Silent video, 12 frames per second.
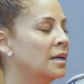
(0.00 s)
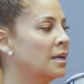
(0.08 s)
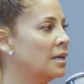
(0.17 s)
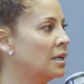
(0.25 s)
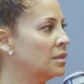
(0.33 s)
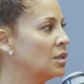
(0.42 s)

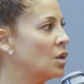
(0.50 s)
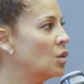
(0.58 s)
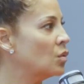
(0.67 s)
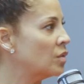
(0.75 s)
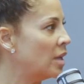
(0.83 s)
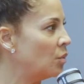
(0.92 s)
a, a
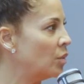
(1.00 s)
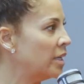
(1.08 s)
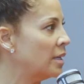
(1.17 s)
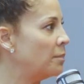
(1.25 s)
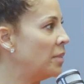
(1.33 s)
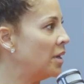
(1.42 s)
load that we
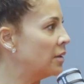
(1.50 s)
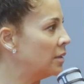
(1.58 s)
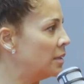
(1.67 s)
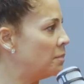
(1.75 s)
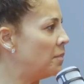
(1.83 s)
can barely